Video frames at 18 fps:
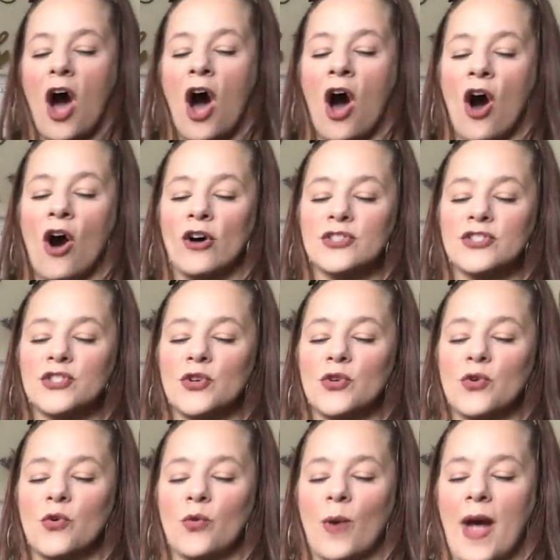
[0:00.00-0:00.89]
I
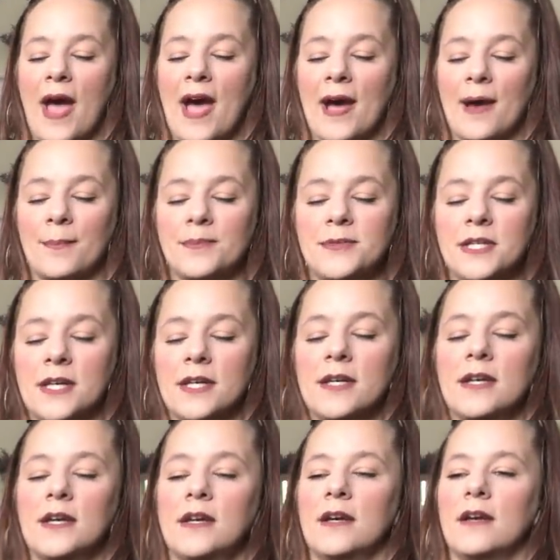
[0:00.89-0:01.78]
also grabbed
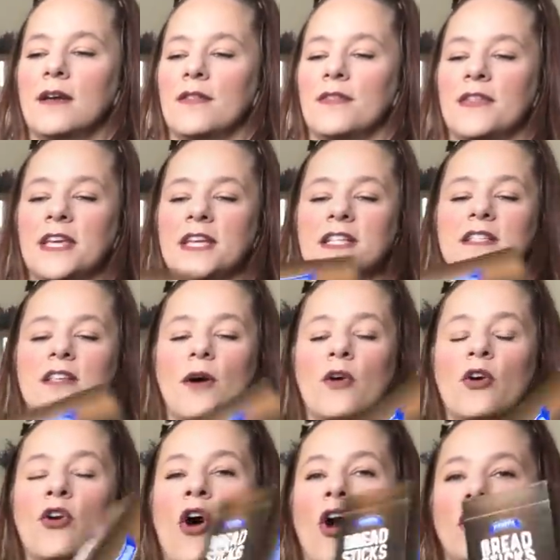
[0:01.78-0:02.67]
these
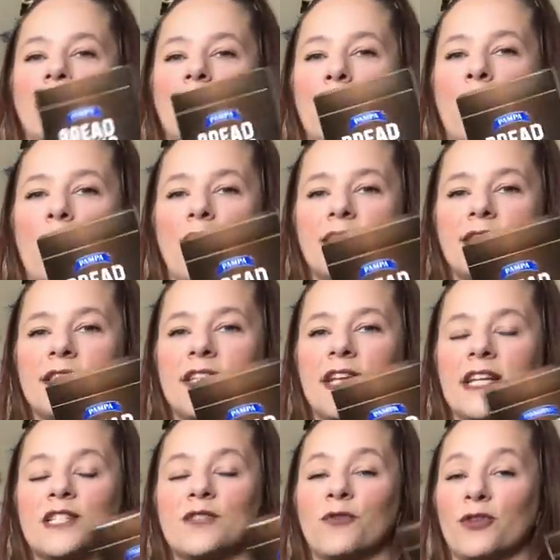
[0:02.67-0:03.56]
garlic
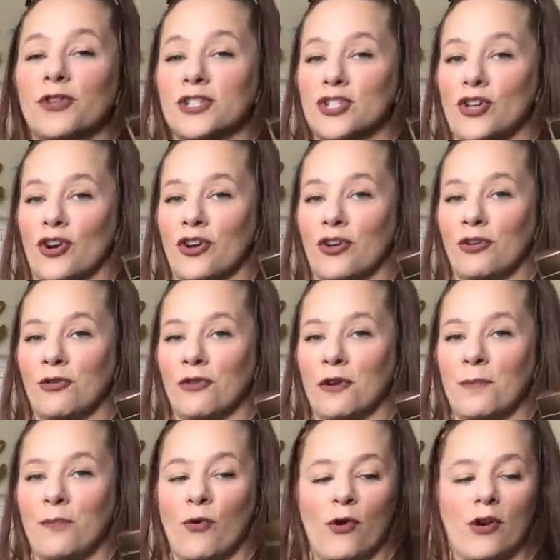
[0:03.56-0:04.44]
breadsticks for the
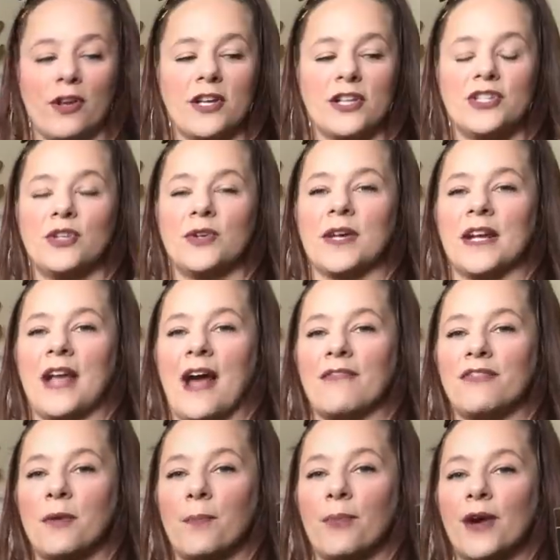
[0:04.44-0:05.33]
charcuterie board because you can
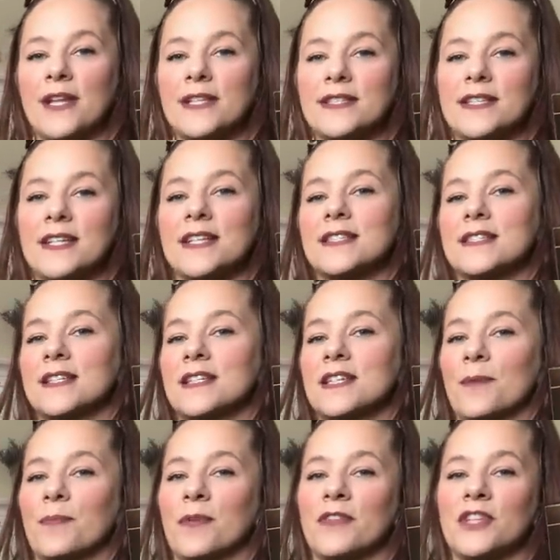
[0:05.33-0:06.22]
have the breadsticks to
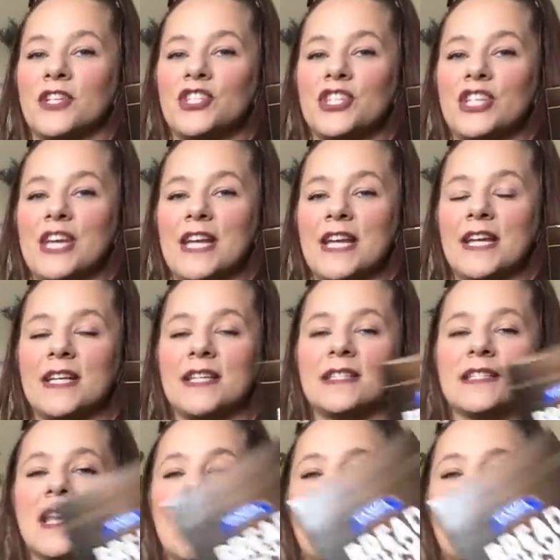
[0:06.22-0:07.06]
dip in the cheese.